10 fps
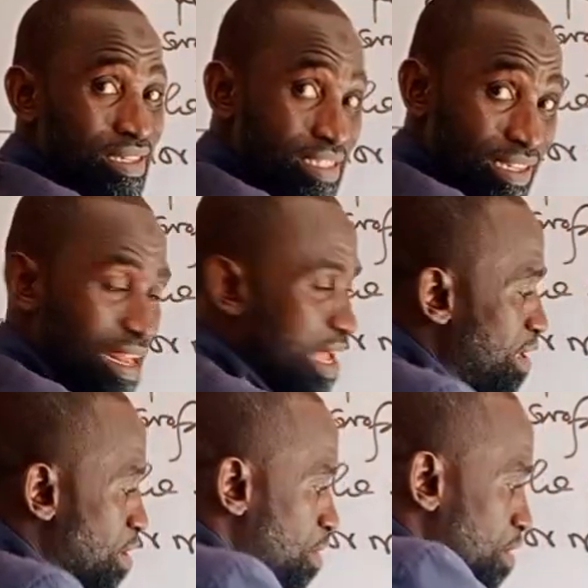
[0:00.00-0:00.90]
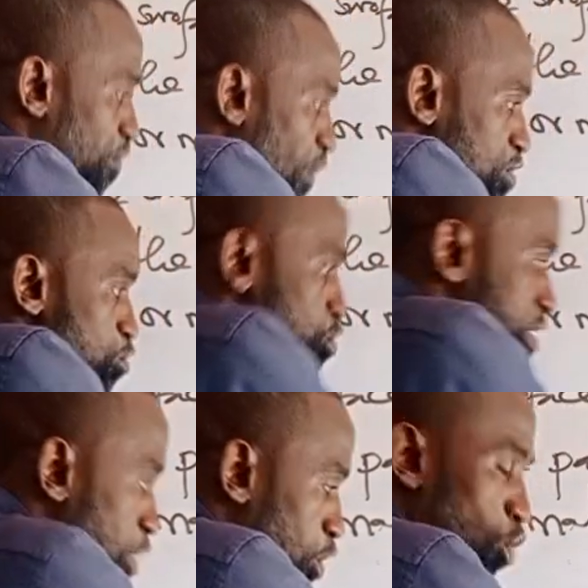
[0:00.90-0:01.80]
Is it clear? First to
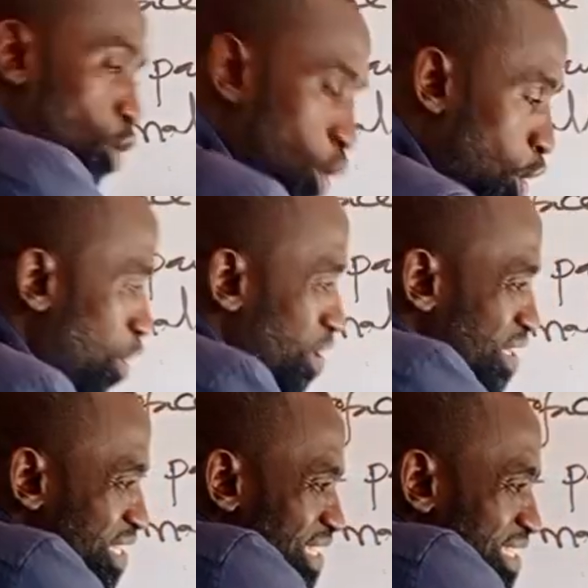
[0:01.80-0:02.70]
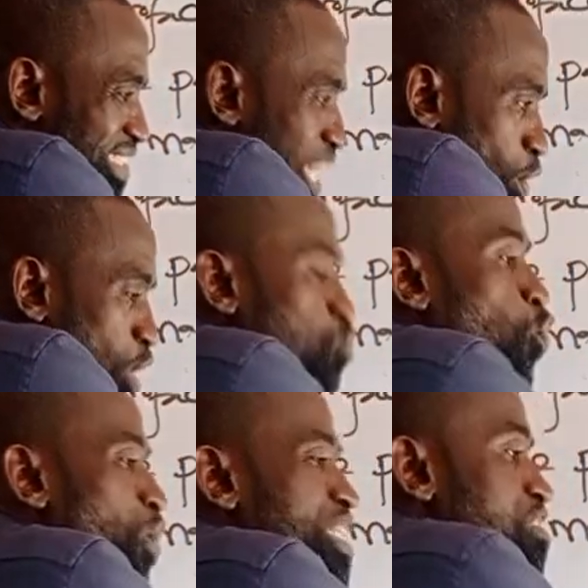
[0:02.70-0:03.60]
second, or
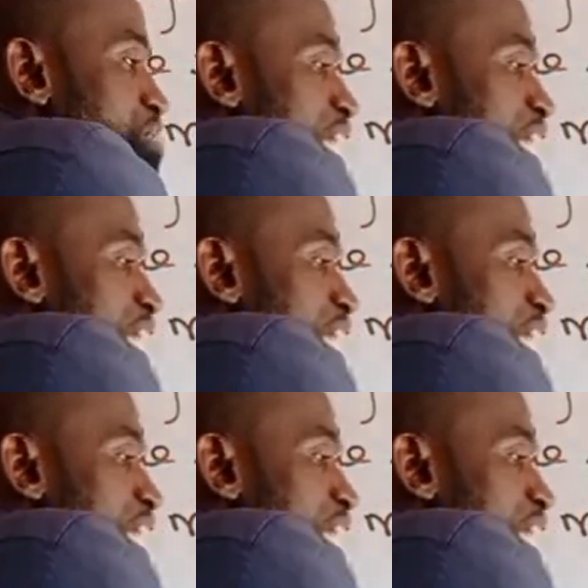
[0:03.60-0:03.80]
second with